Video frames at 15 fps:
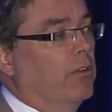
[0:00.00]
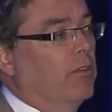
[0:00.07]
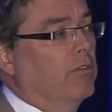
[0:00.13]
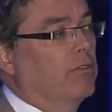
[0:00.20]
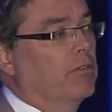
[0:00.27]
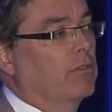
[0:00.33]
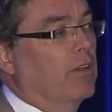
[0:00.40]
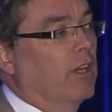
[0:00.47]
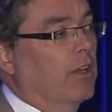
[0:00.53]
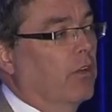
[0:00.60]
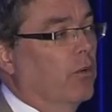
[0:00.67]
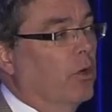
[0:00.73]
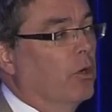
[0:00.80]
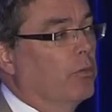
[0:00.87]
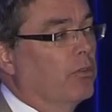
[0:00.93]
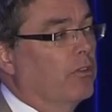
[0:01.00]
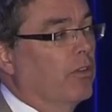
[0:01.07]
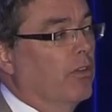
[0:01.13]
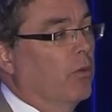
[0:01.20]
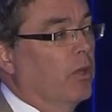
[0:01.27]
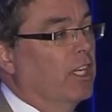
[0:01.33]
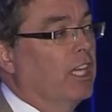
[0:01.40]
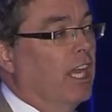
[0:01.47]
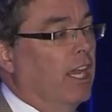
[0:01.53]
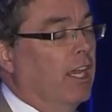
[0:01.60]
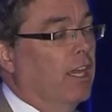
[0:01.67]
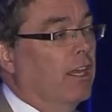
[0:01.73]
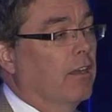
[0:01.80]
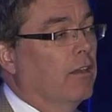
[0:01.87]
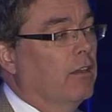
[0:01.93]
these groups so that we
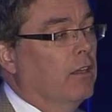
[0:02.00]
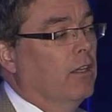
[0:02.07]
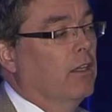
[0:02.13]
can